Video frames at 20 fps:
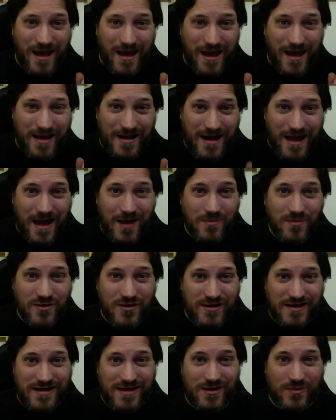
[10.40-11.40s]
And I'm going
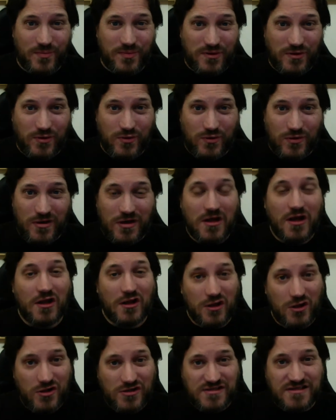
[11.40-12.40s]
to help you
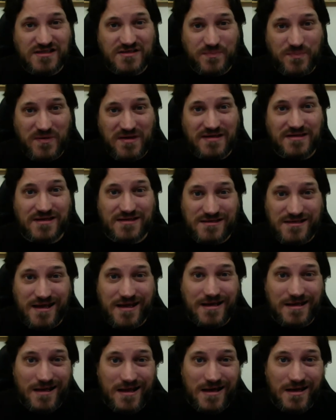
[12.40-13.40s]
learn to speak the
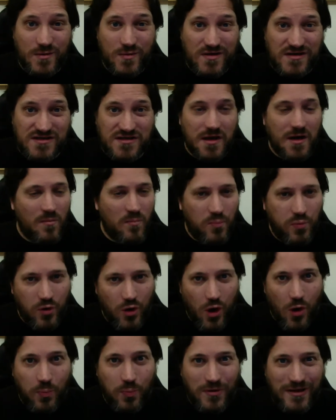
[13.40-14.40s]
Czech language
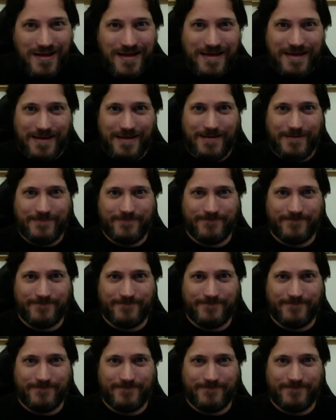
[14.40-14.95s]
properly.